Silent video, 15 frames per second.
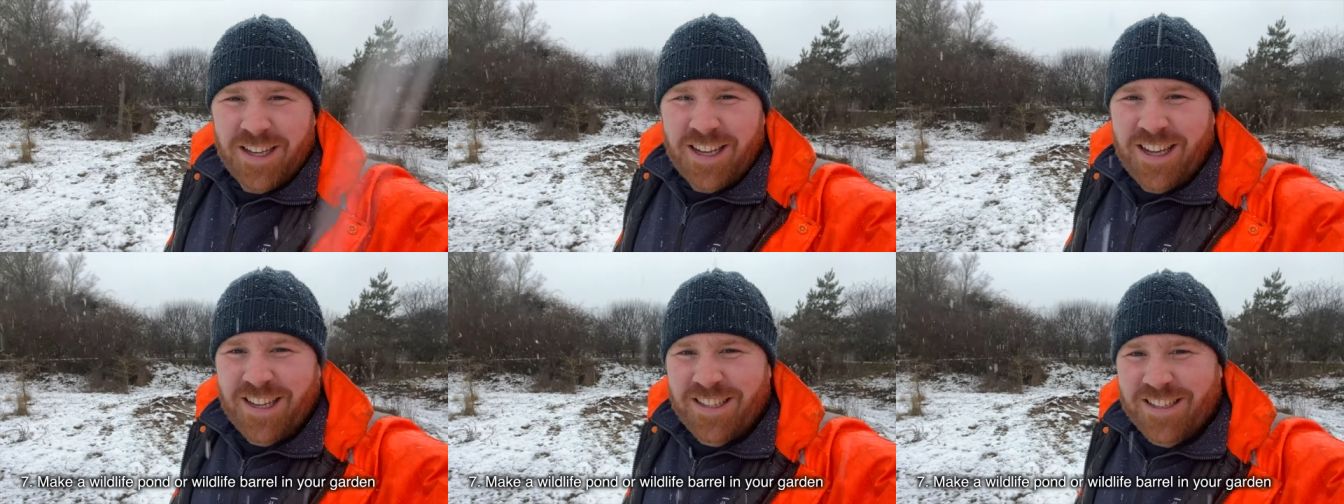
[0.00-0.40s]

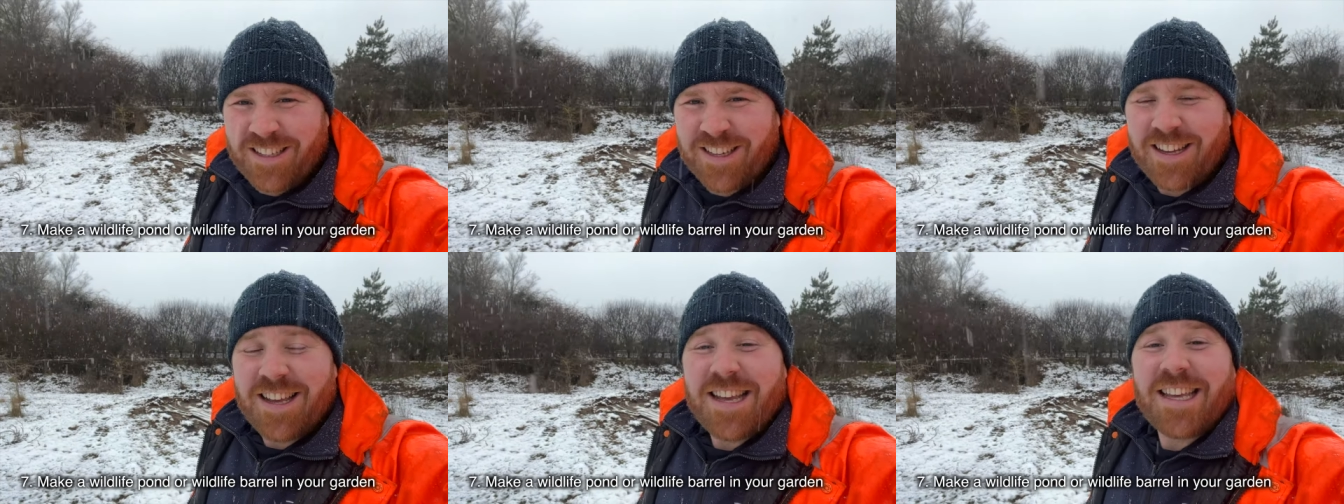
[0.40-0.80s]

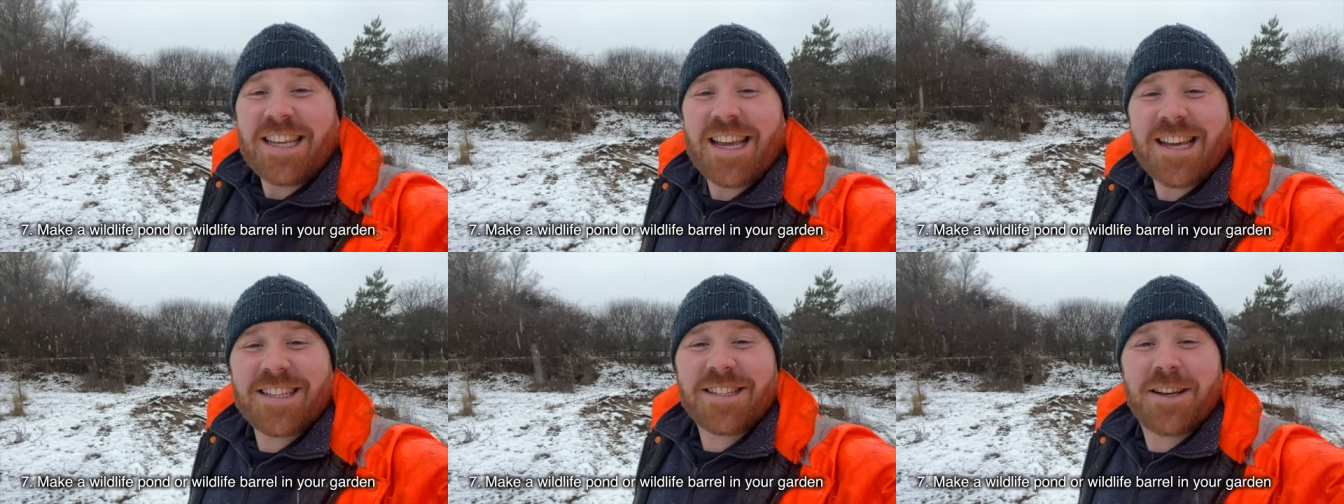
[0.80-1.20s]
is
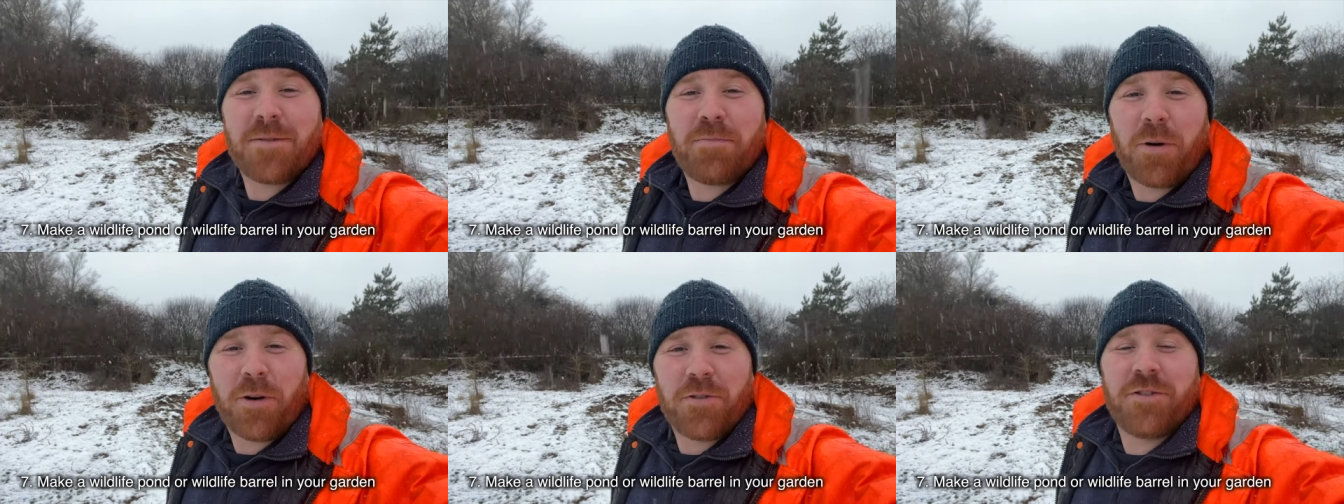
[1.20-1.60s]
get a
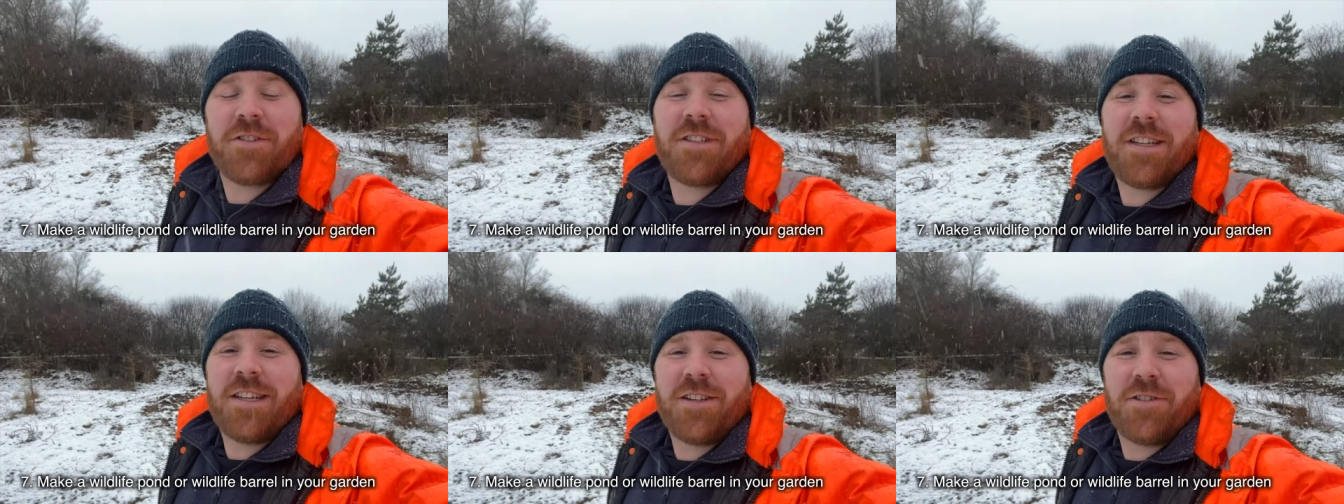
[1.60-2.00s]

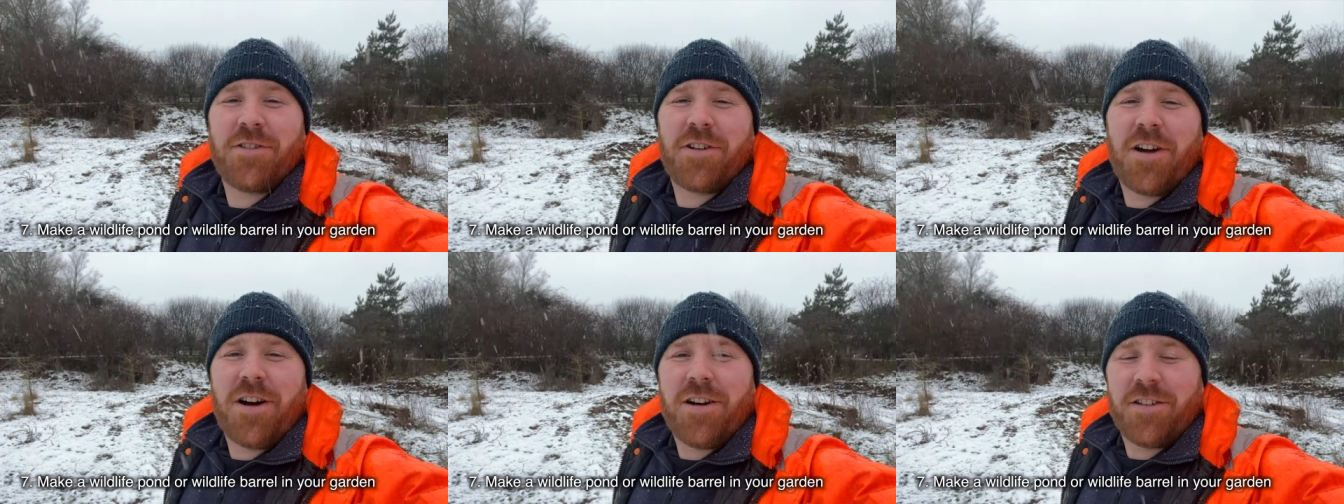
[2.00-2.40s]
pond in your
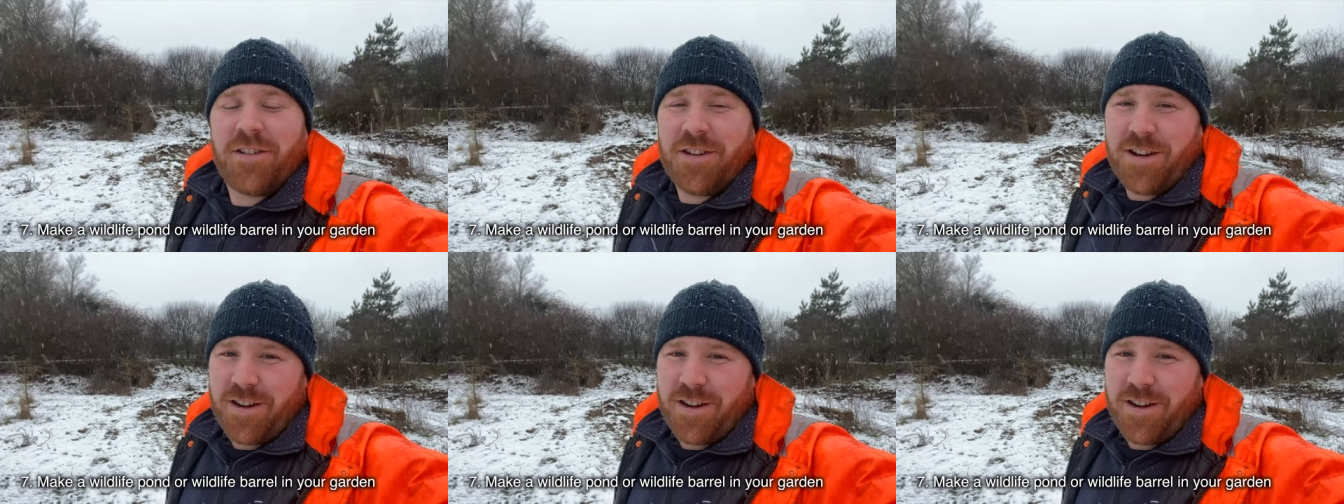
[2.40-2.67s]
garden.